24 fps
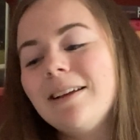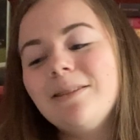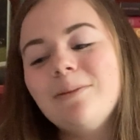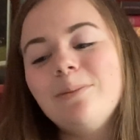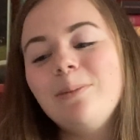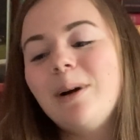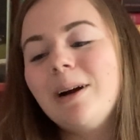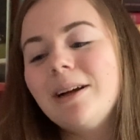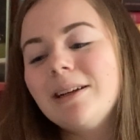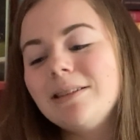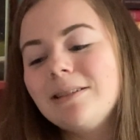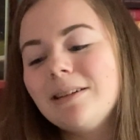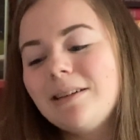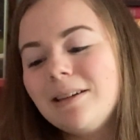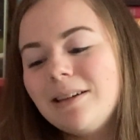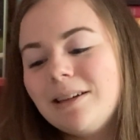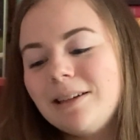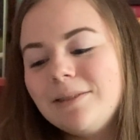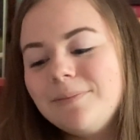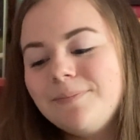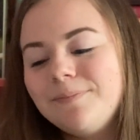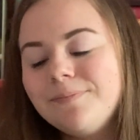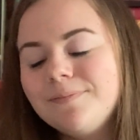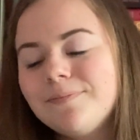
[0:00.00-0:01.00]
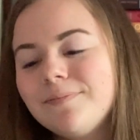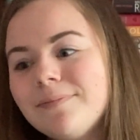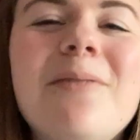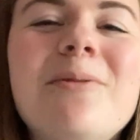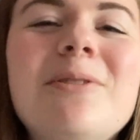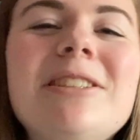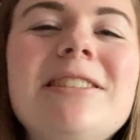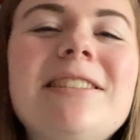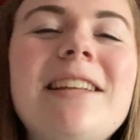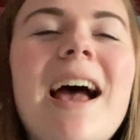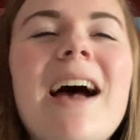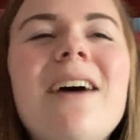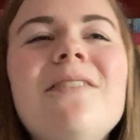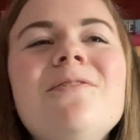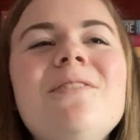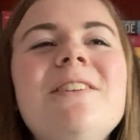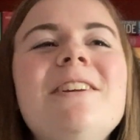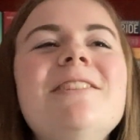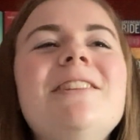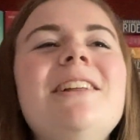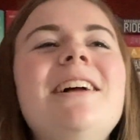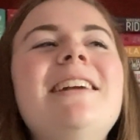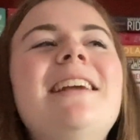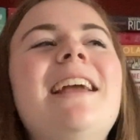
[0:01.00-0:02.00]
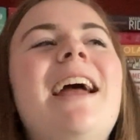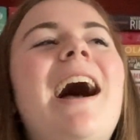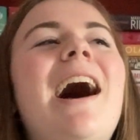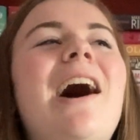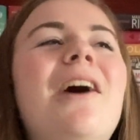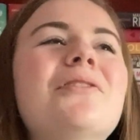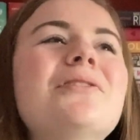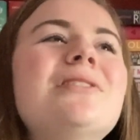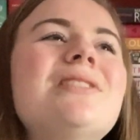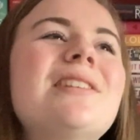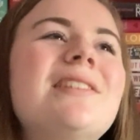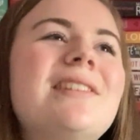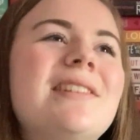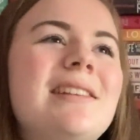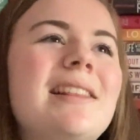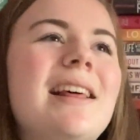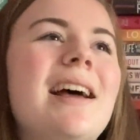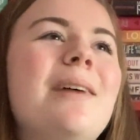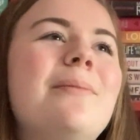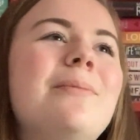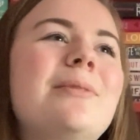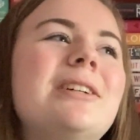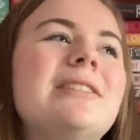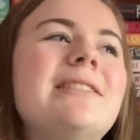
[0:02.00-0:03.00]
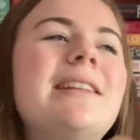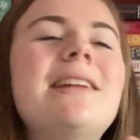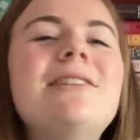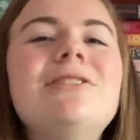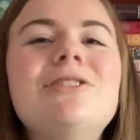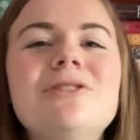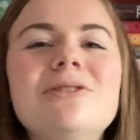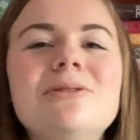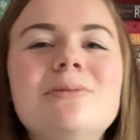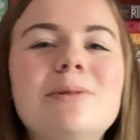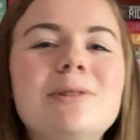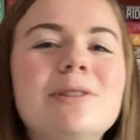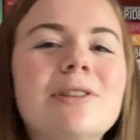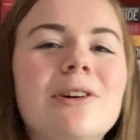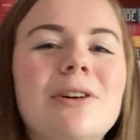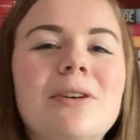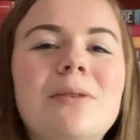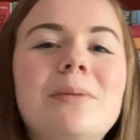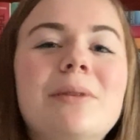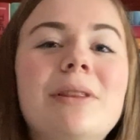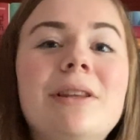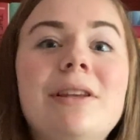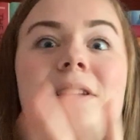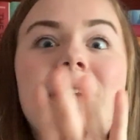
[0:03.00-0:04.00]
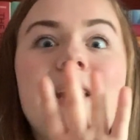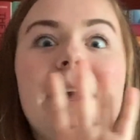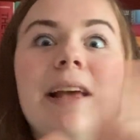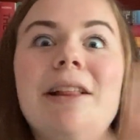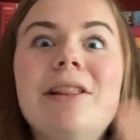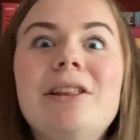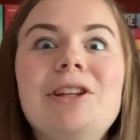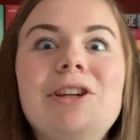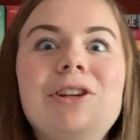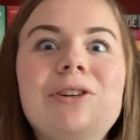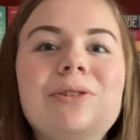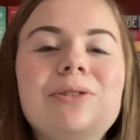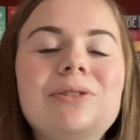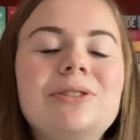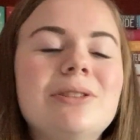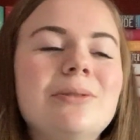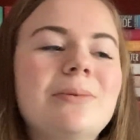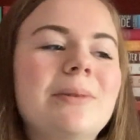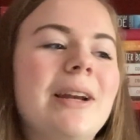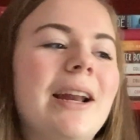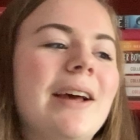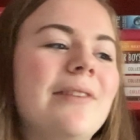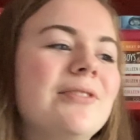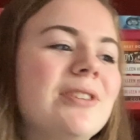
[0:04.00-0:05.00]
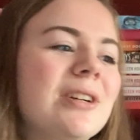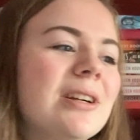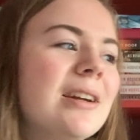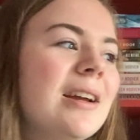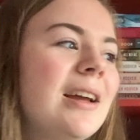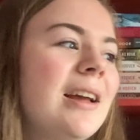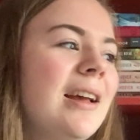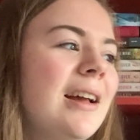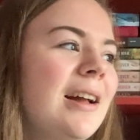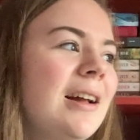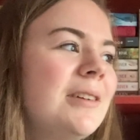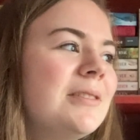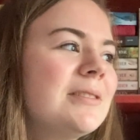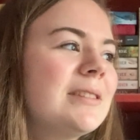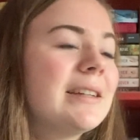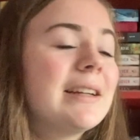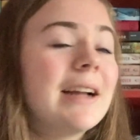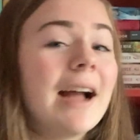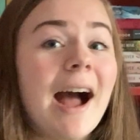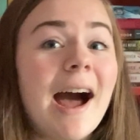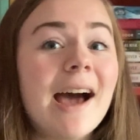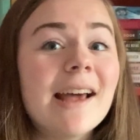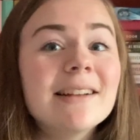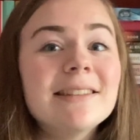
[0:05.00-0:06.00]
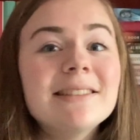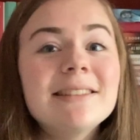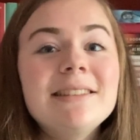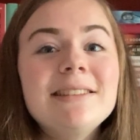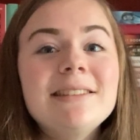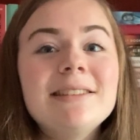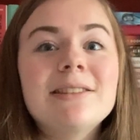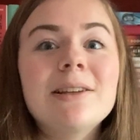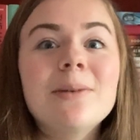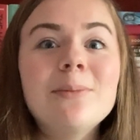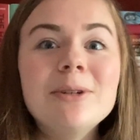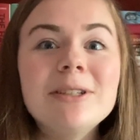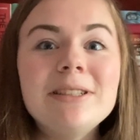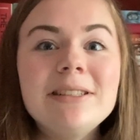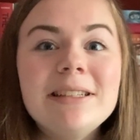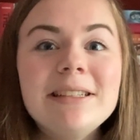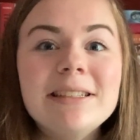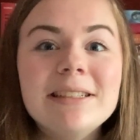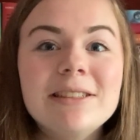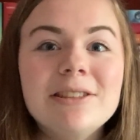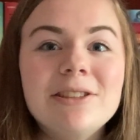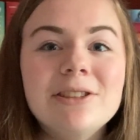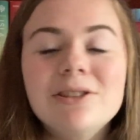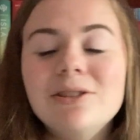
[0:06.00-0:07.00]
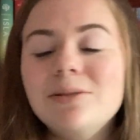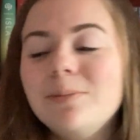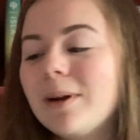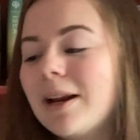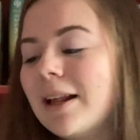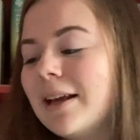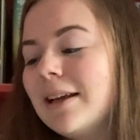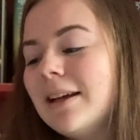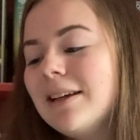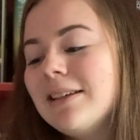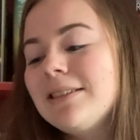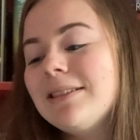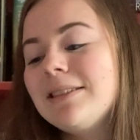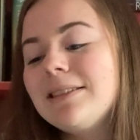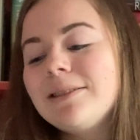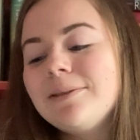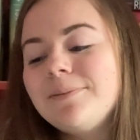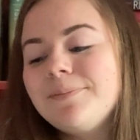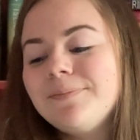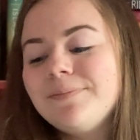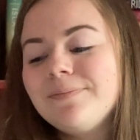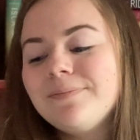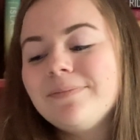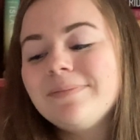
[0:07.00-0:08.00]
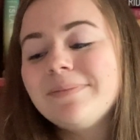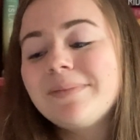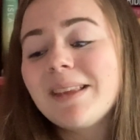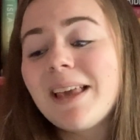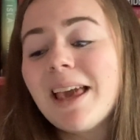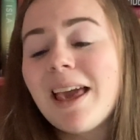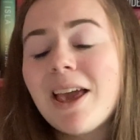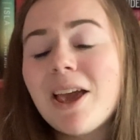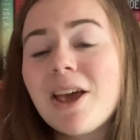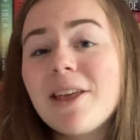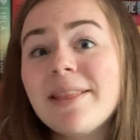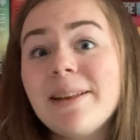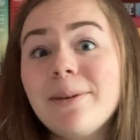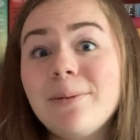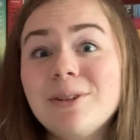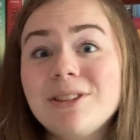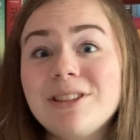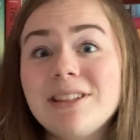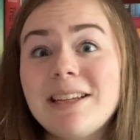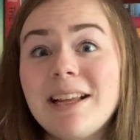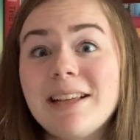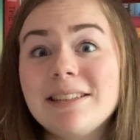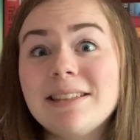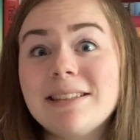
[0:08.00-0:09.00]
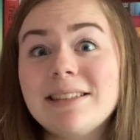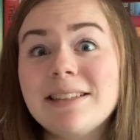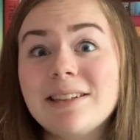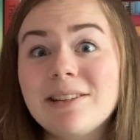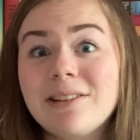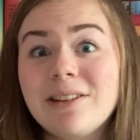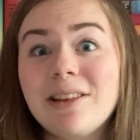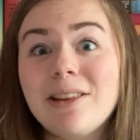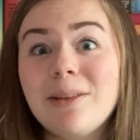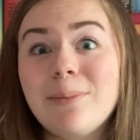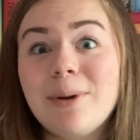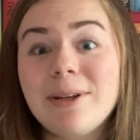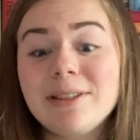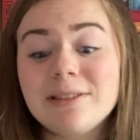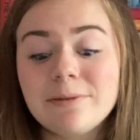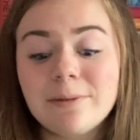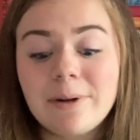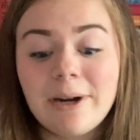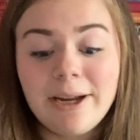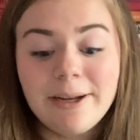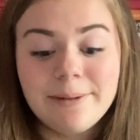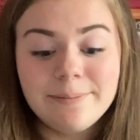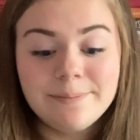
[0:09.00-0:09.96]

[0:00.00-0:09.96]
Oh my god. When Daphne like outs them, because I knew it was her with the Daily News or whatever, it's like, honestly, someone needed to, but I guess that wasn't necessarily the best way.